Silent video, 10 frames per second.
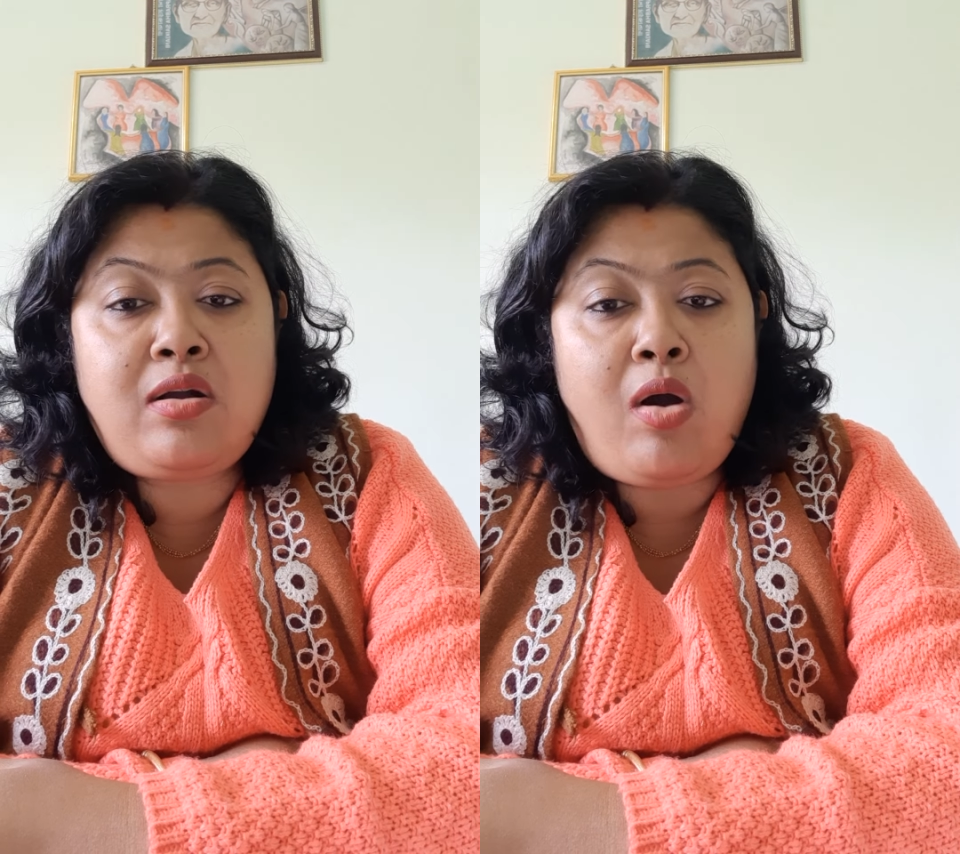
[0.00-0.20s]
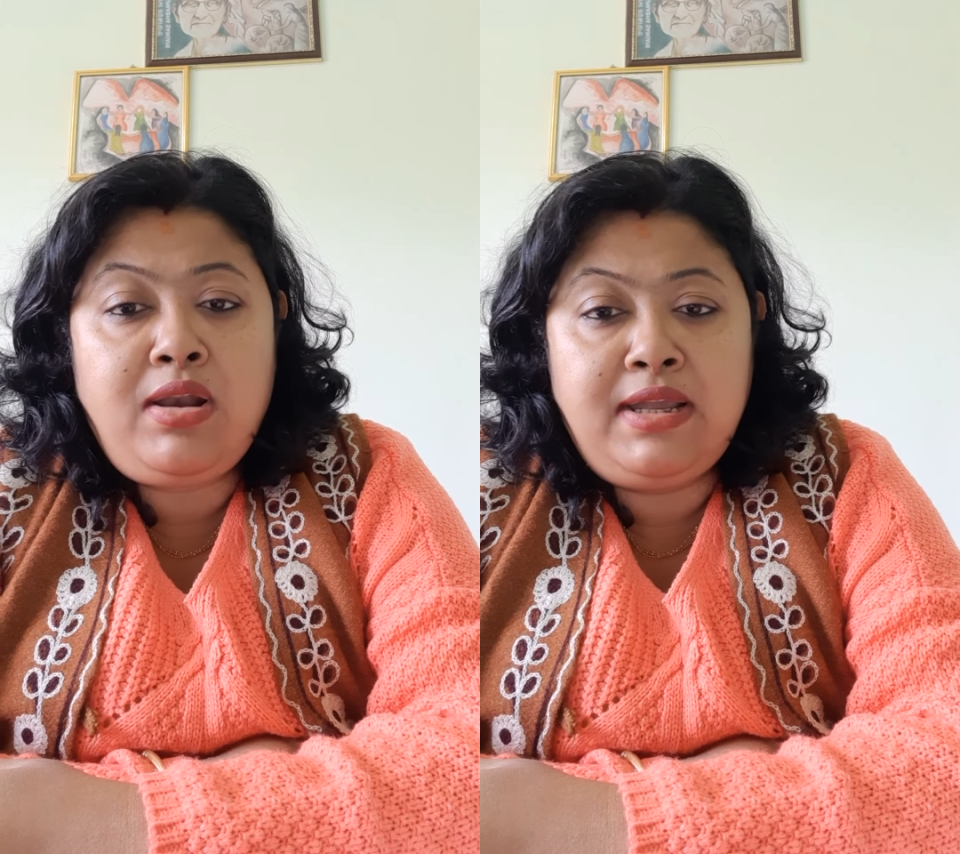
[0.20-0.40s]

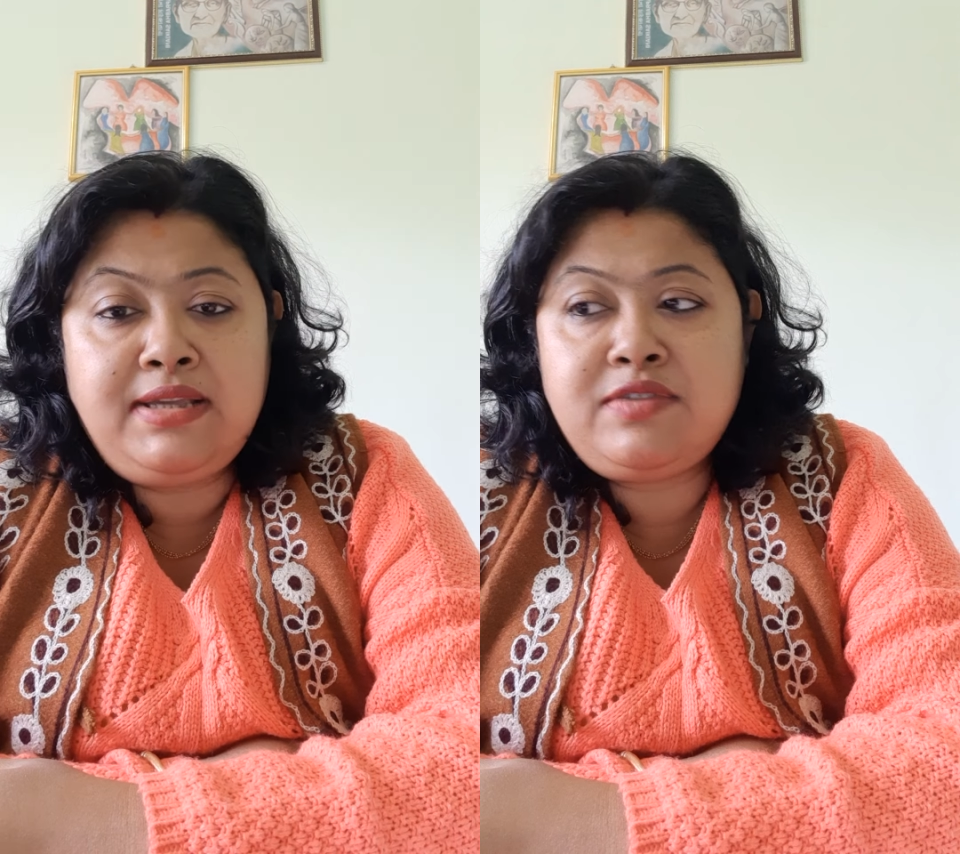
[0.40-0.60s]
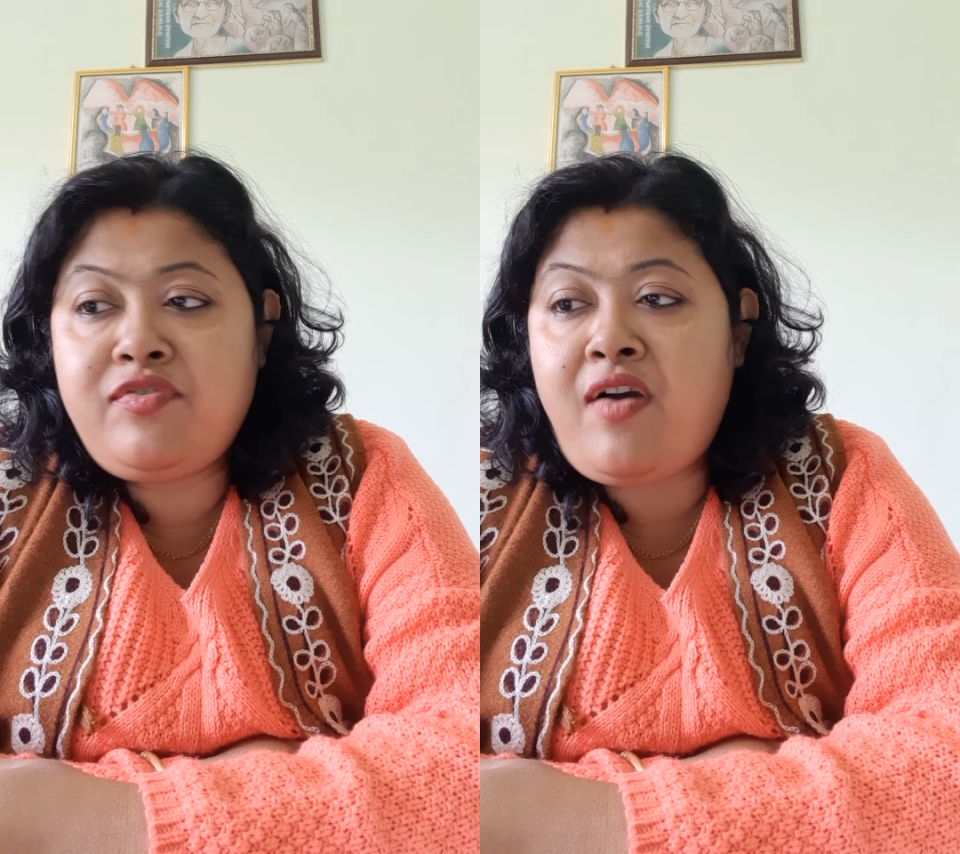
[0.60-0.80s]

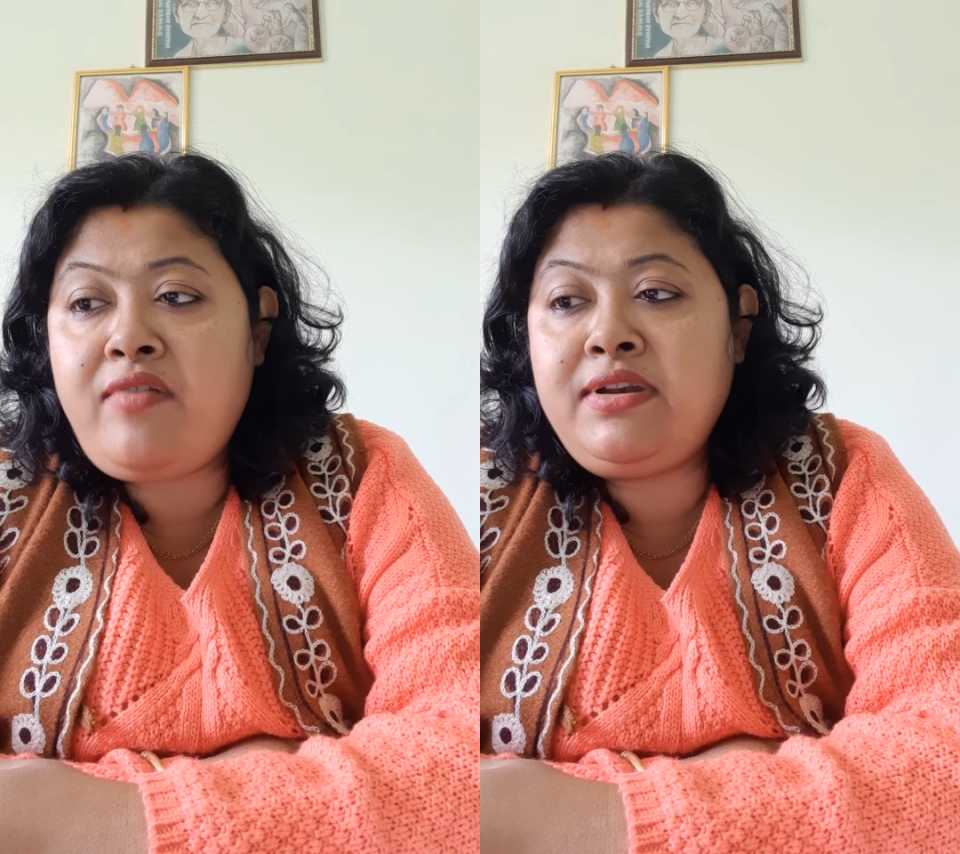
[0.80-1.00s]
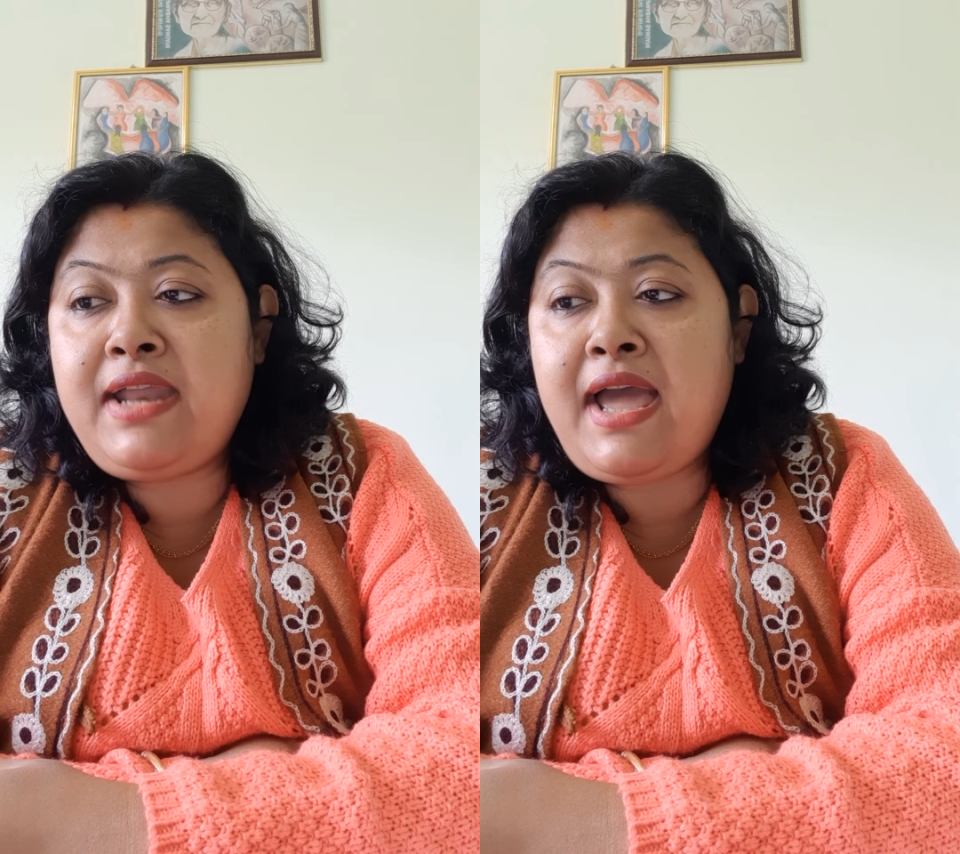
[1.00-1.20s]
colleagues
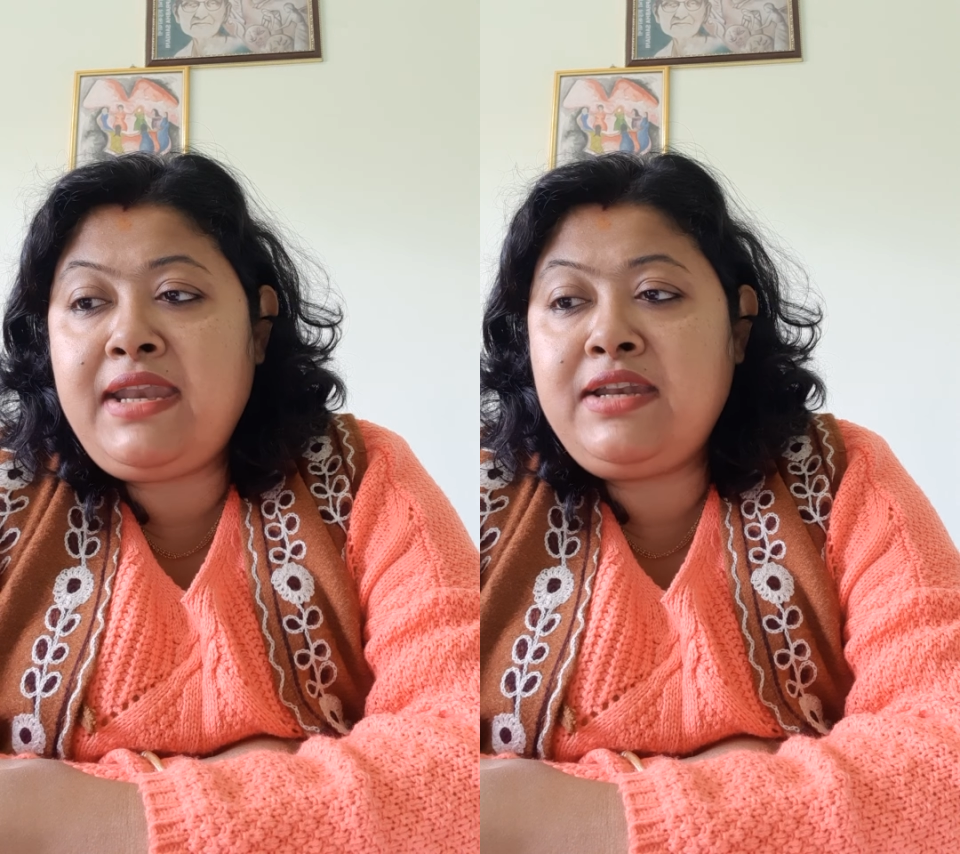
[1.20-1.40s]
found that